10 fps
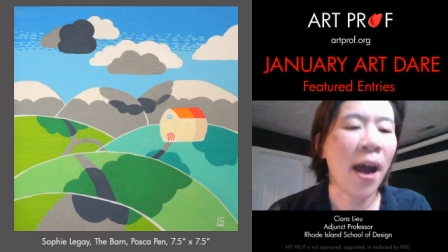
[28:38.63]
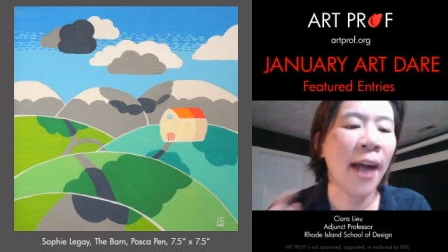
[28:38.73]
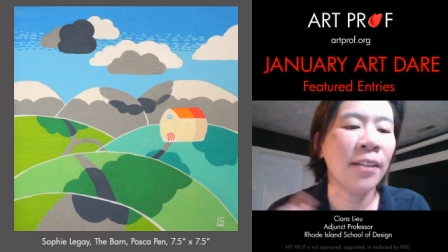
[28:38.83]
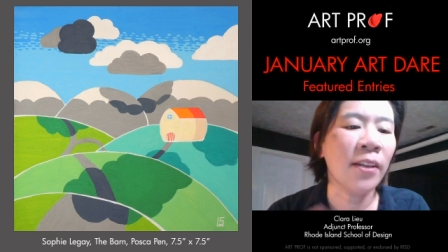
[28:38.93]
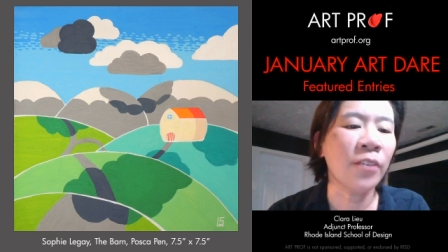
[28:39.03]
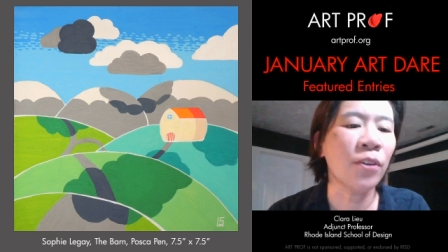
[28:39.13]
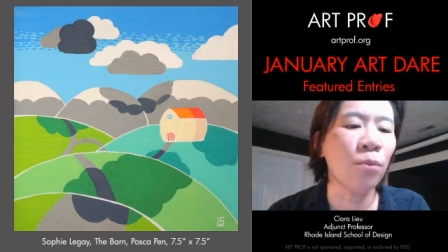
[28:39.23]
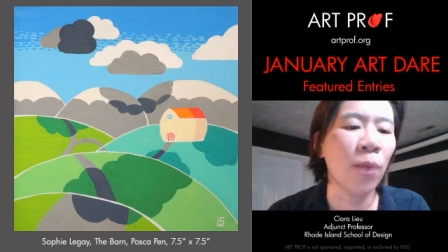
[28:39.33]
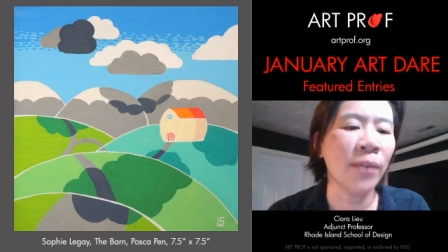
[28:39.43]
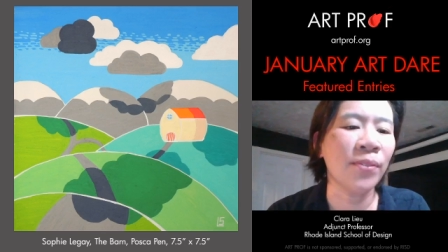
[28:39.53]
I think the
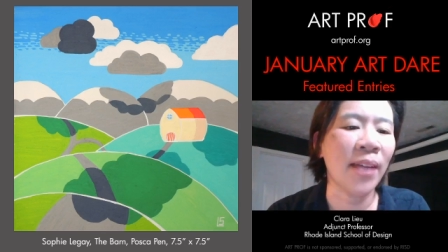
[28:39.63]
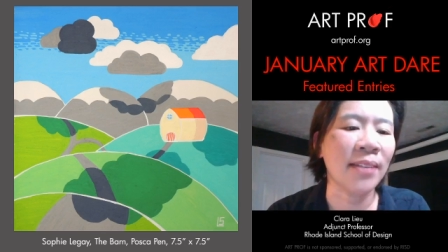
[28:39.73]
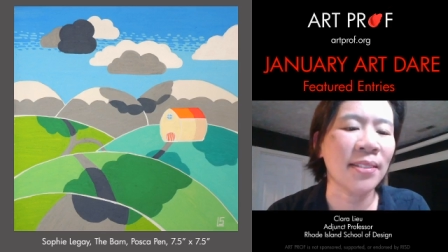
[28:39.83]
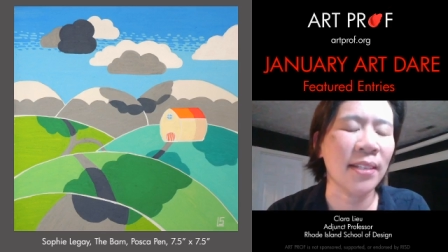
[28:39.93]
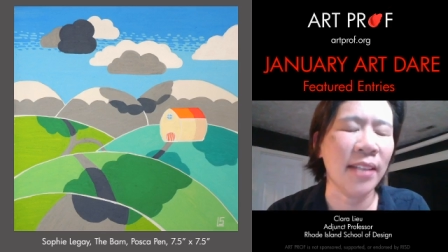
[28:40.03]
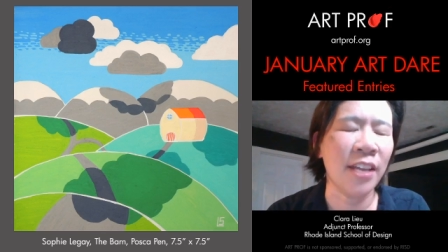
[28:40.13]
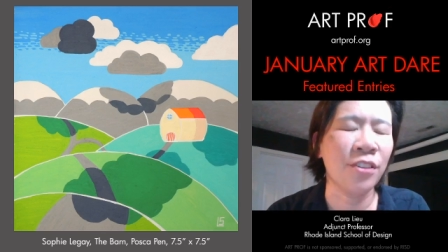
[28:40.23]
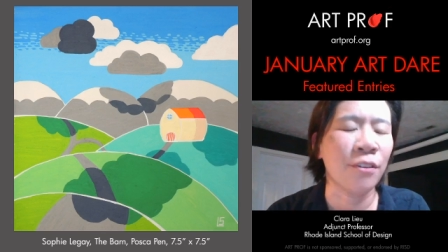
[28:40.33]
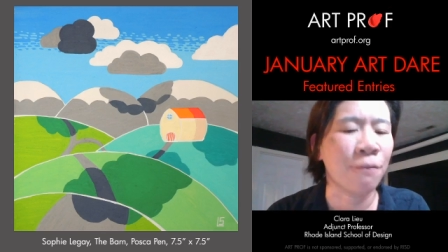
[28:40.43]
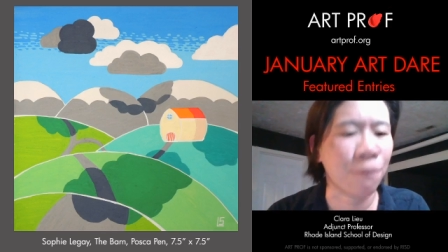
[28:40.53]
one that's
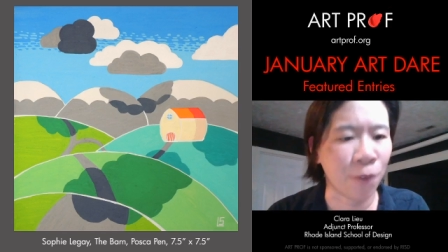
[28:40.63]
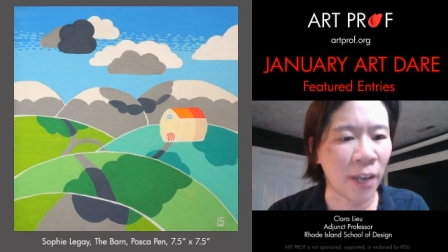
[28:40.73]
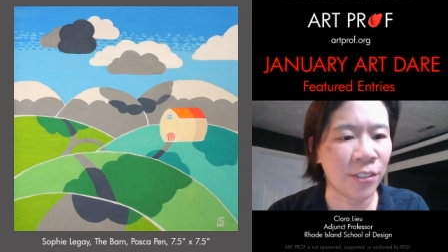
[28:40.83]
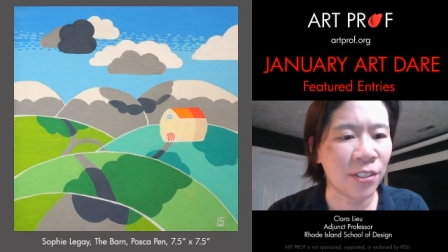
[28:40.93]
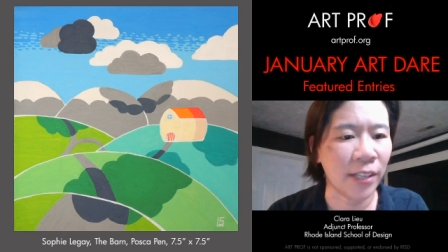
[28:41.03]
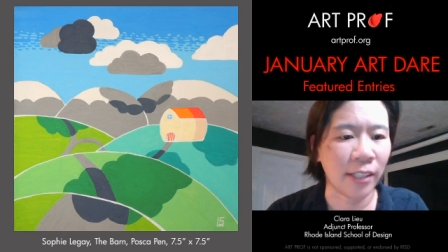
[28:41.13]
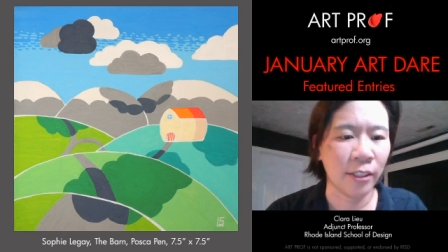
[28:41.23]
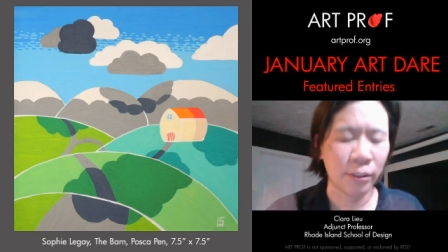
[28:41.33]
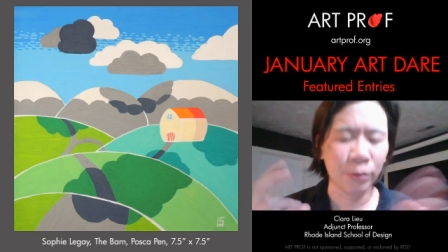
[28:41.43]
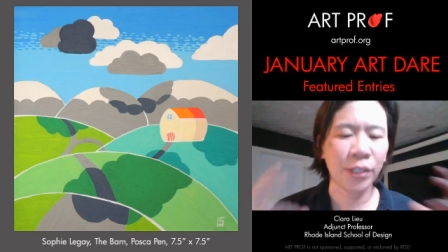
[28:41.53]
in the front, like the
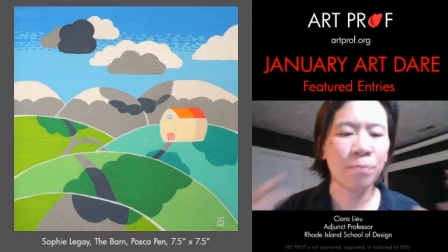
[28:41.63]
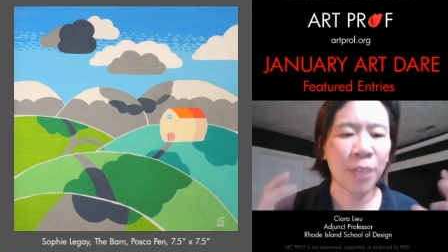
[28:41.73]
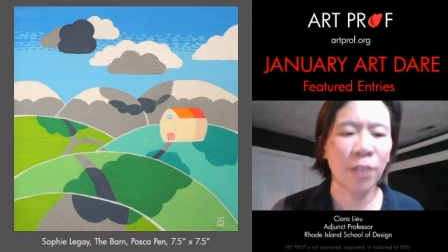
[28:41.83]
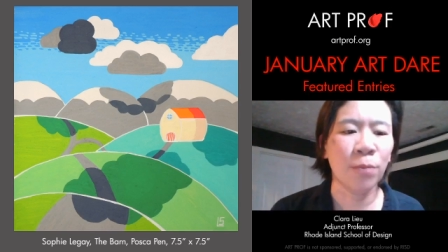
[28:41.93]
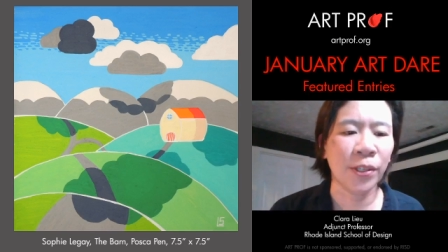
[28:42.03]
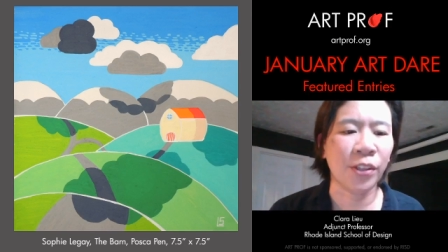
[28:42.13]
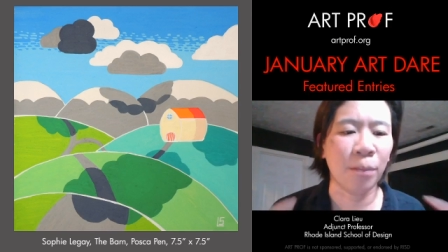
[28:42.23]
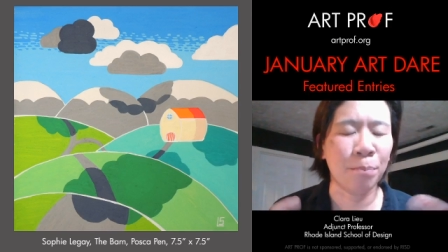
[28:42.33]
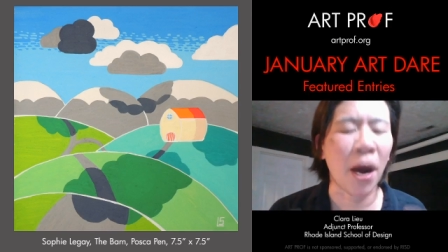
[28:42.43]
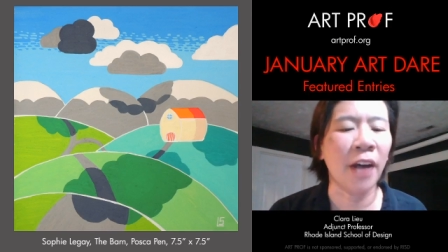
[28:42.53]
really big one at the
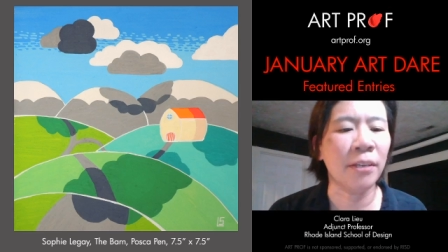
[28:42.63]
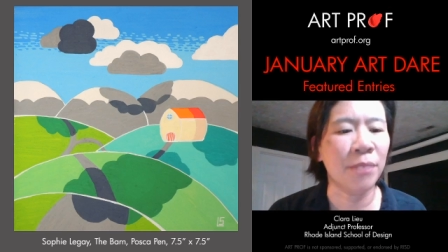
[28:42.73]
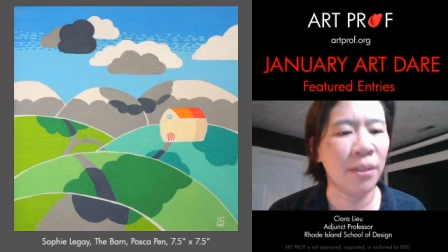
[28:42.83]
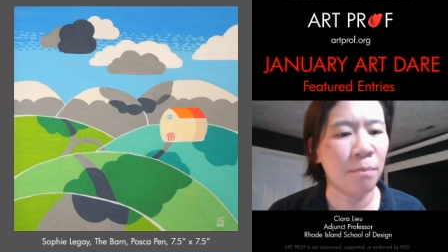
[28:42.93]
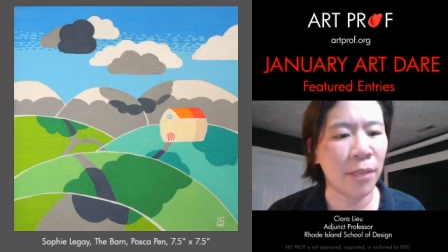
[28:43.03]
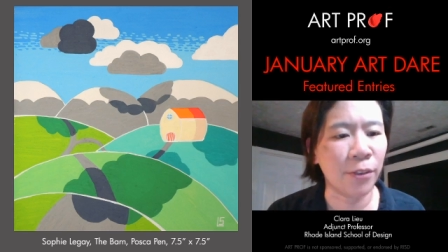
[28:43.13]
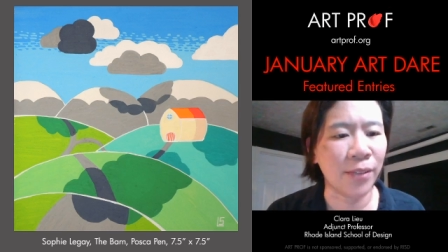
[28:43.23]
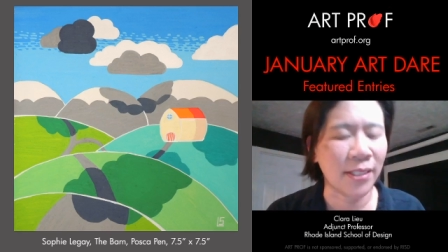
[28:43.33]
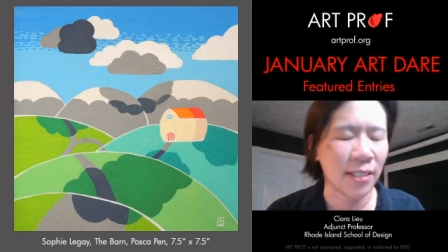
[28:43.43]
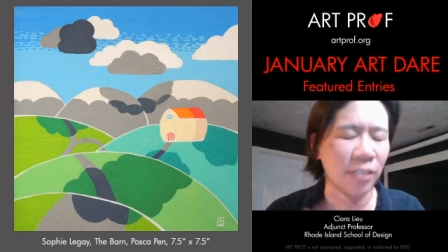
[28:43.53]
bottom in the middle
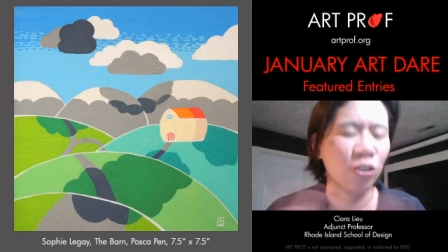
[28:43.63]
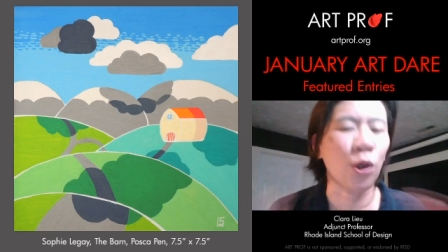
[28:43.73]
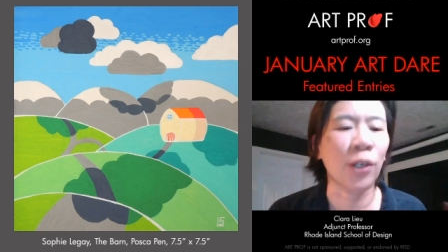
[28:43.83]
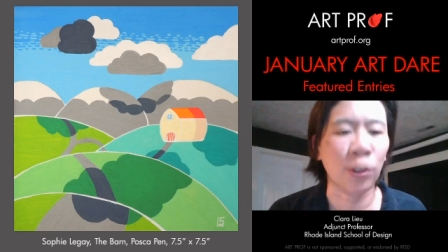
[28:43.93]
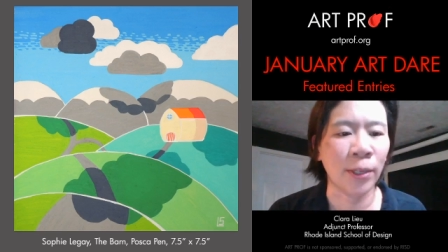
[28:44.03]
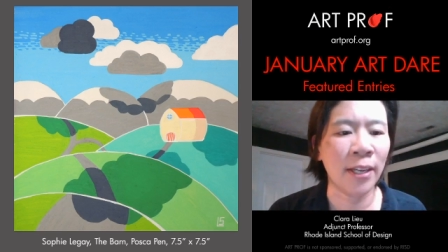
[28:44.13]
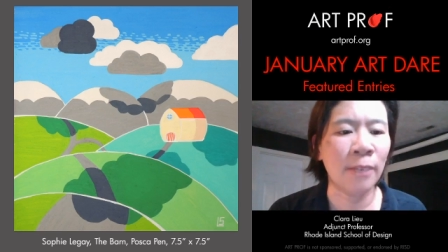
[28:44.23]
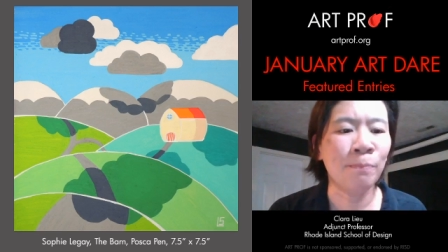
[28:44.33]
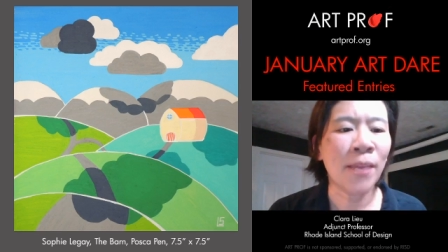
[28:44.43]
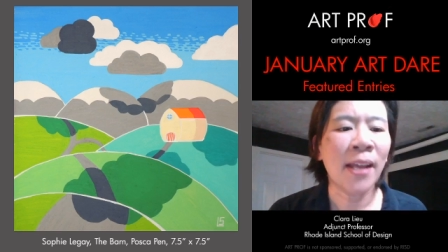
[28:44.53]
that's like dark green,